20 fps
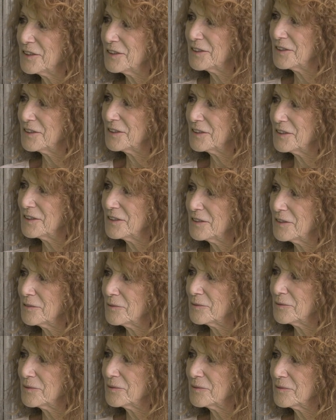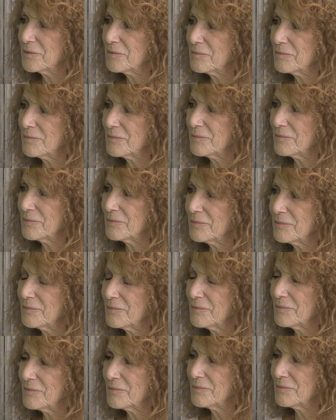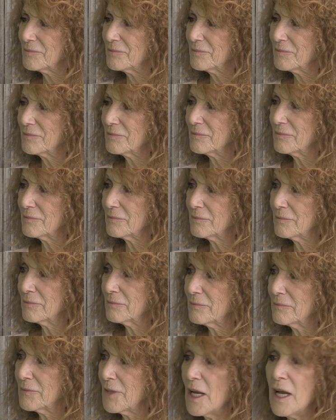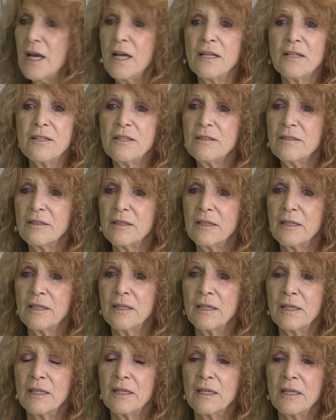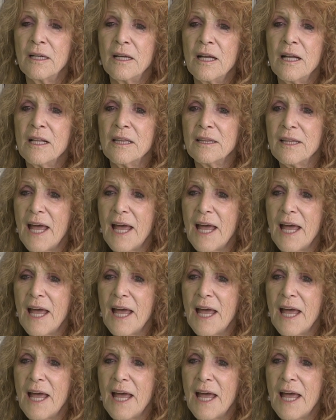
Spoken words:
But how are you able to raise the money? Do you mind if we ask how much were you able to raise?